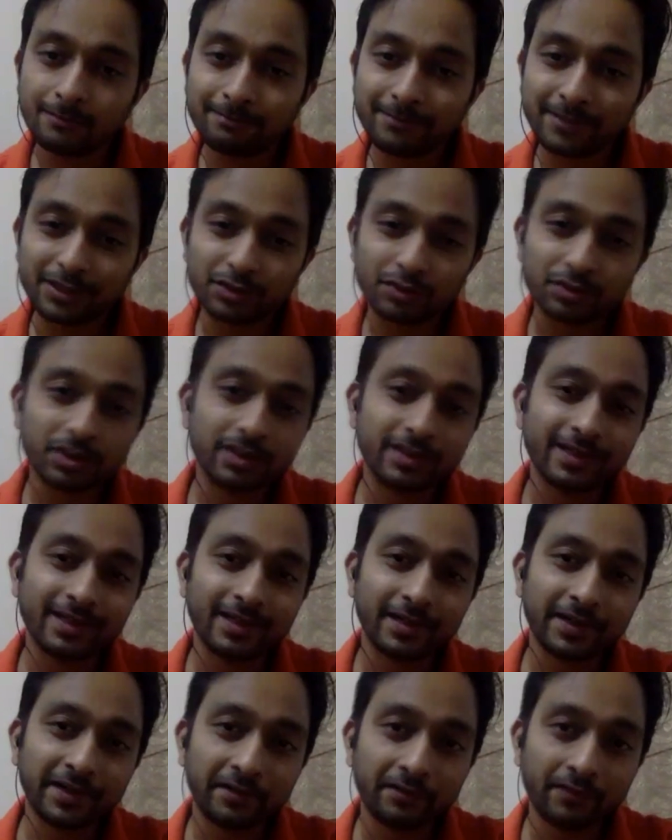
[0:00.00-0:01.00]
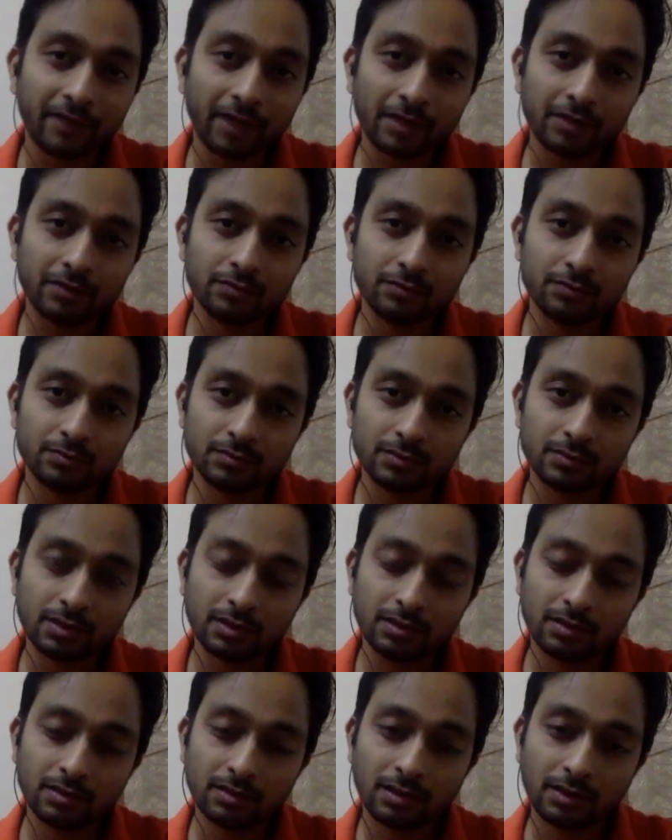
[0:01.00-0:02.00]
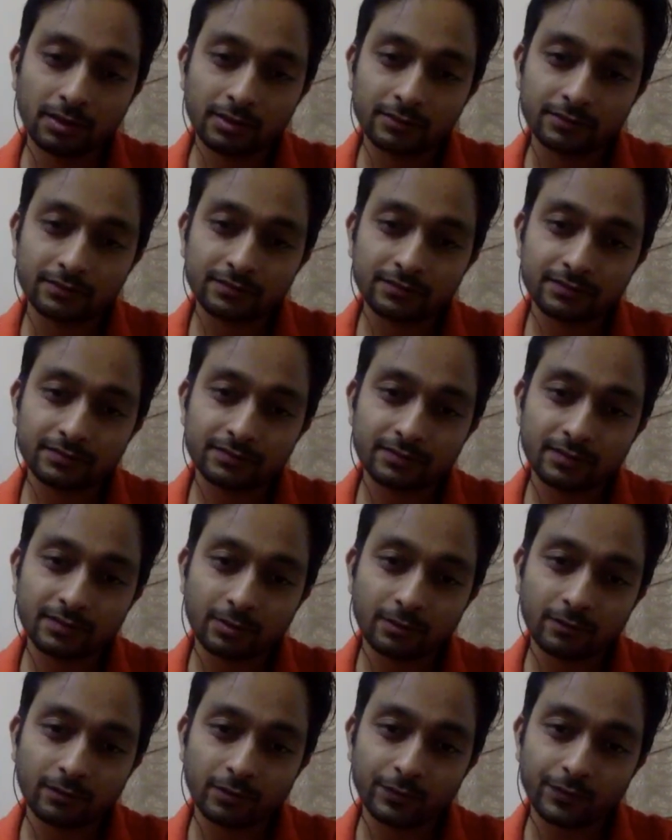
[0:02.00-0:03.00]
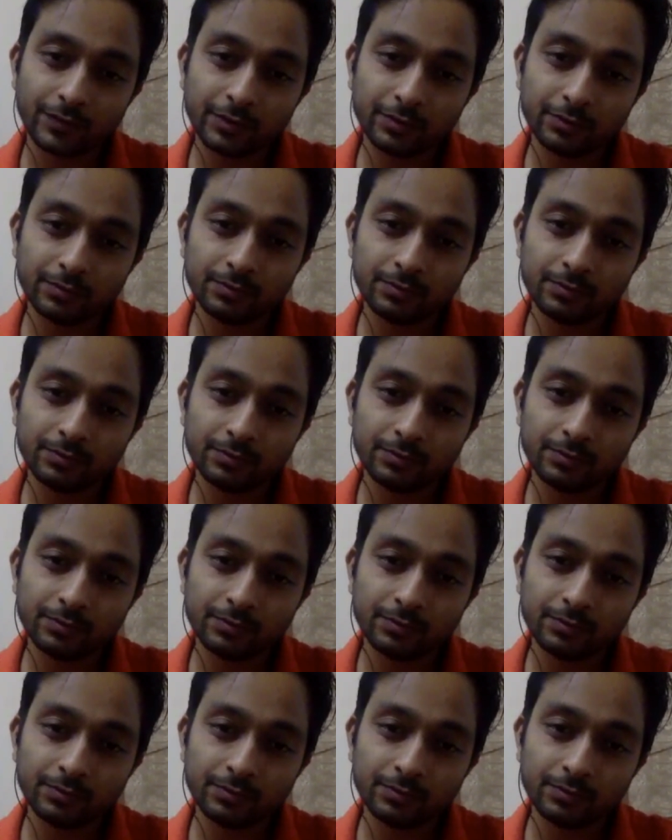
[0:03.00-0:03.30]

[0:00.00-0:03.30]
make sure that they are getting value out of what we do.